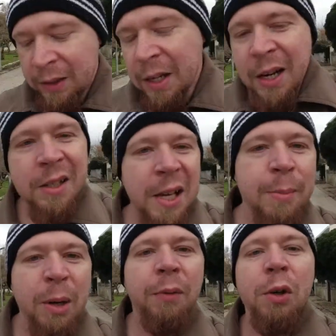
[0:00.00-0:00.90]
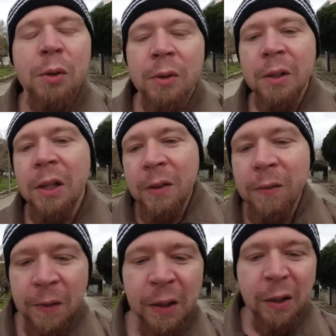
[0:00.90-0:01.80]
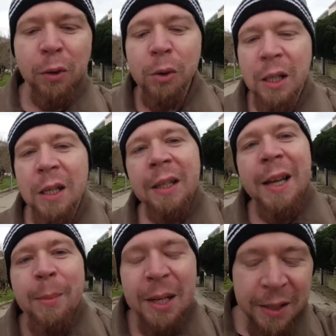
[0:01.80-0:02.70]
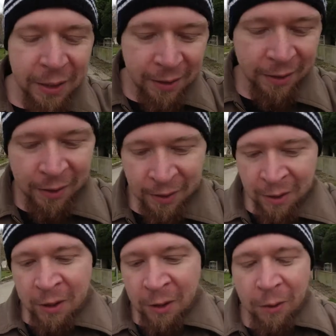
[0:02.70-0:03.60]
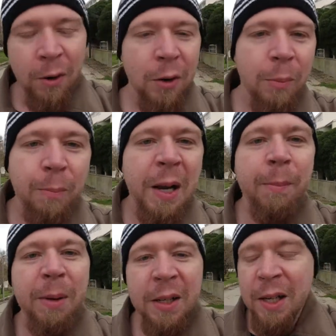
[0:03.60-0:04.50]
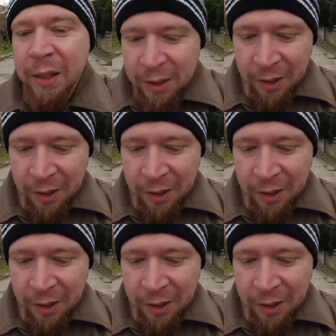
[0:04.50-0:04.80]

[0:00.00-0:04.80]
The next game review will include game rating or maybe not.